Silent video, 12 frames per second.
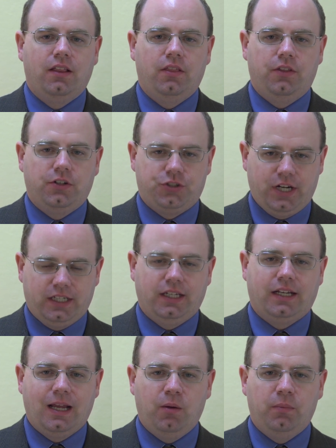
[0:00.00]
their checking
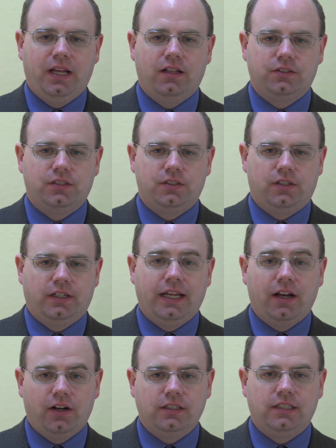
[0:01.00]
account balances are
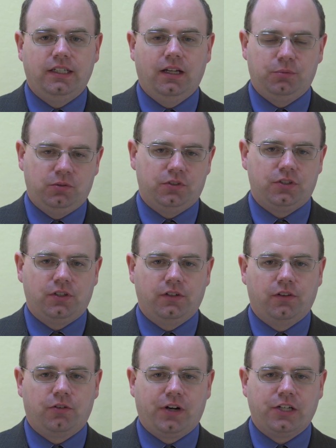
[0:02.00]
guaranteed up to a
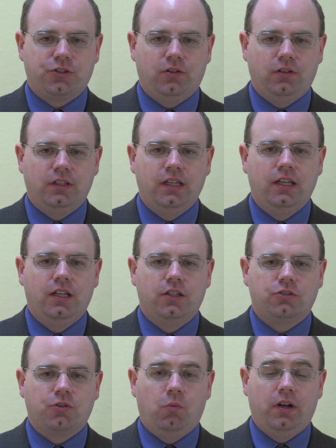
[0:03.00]
certain threshold.
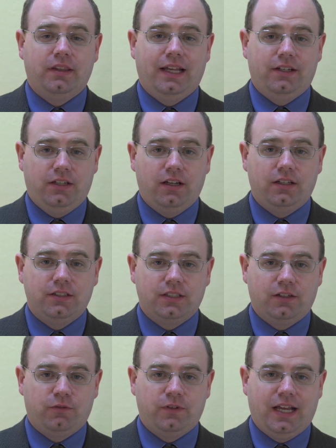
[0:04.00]
So what that does,
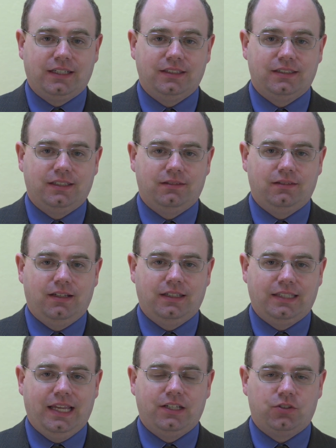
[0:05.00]
in effect, is
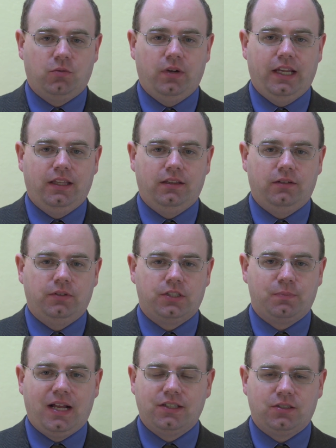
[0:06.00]
it takes away the
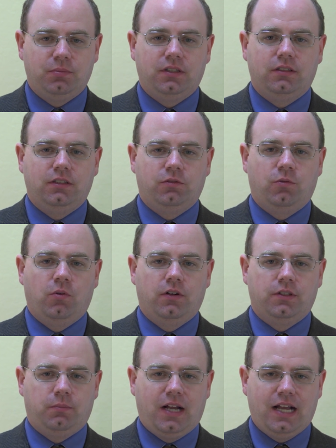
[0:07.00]
responsibility for
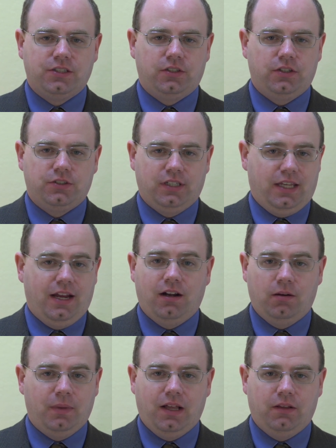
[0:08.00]
depositors to
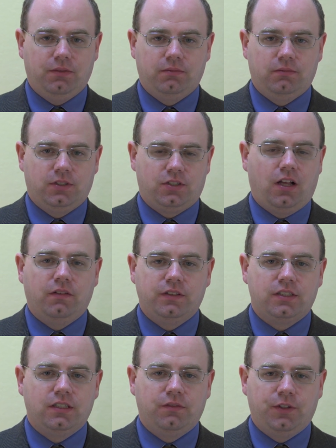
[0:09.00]
care about the
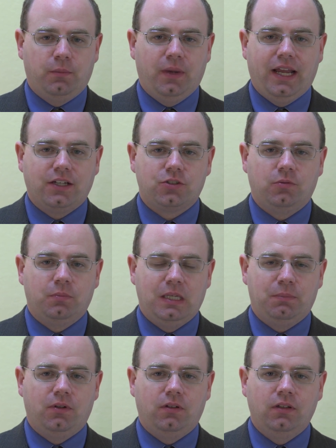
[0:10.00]
solvency of their bank. So when
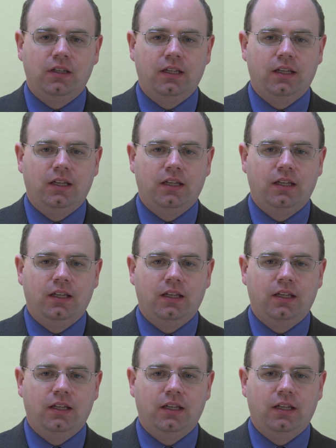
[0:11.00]
people